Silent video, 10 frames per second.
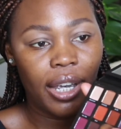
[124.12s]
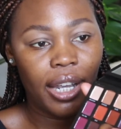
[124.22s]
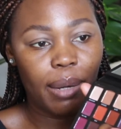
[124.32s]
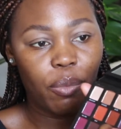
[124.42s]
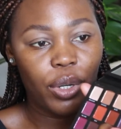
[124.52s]

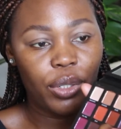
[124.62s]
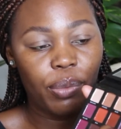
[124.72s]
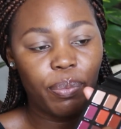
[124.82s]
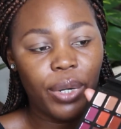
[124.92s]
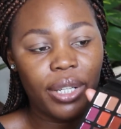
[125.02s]
and I'm going
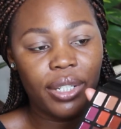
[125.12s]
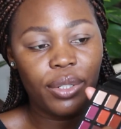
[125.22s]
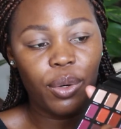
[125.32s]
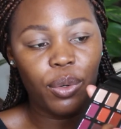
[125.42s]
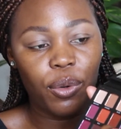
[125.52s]
to press it
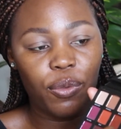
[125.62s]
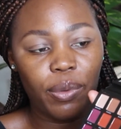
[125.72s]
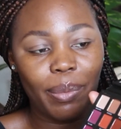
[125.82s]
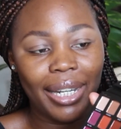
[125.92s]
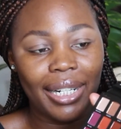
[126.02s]
all over
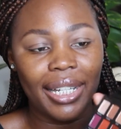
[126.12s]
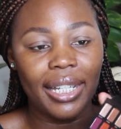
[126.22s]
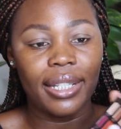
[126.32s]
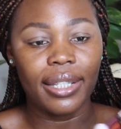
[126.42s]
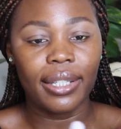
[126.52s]
my
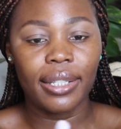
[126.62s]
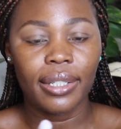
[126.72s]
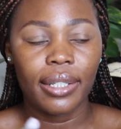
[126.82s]
lids.